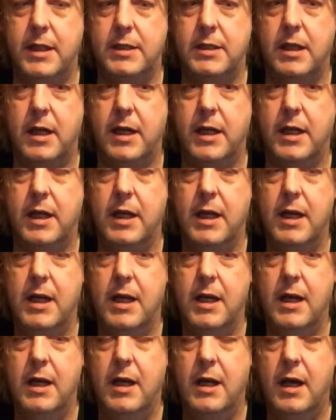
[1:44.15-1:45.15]
It's like,
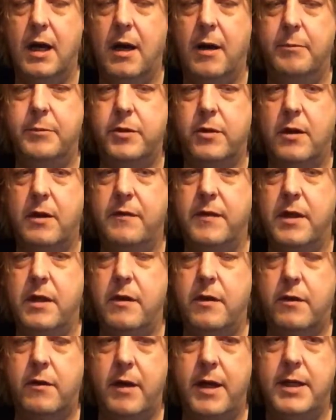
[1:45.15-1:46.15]
I'm driving
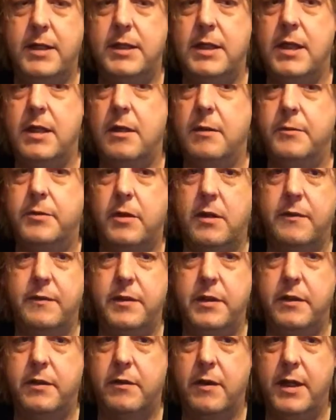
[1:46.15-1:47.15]
you crazy and I'm
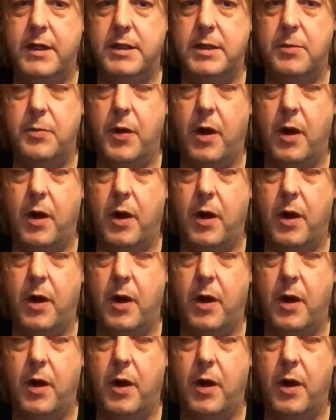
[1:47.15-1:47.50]
driving you crazy,